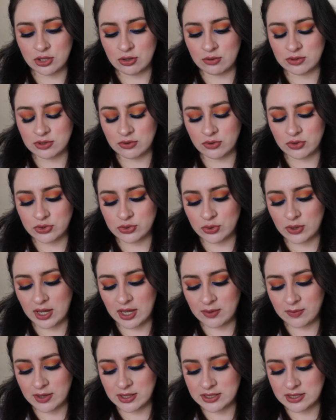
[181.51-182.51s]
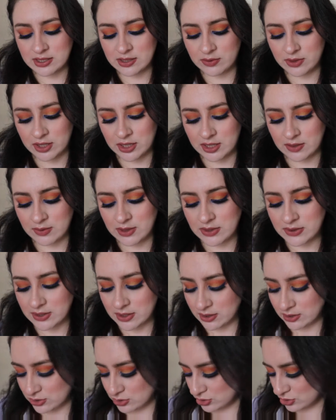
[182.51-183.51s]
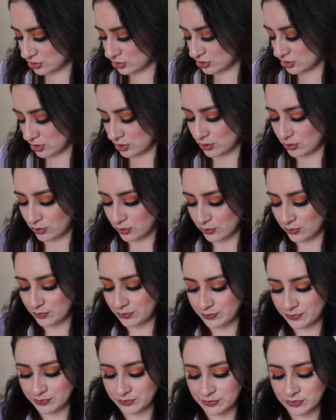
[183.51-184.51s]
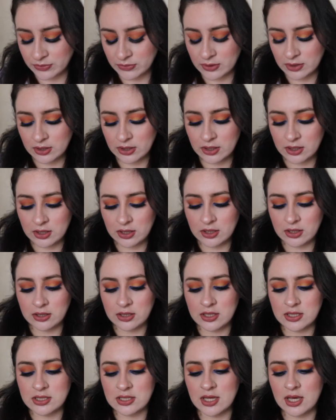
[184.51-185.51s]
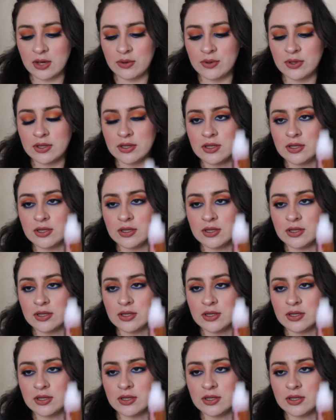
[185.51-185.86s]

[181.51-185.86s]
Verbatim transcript: knew it was going to IMATS and they were gonna be there so this is how it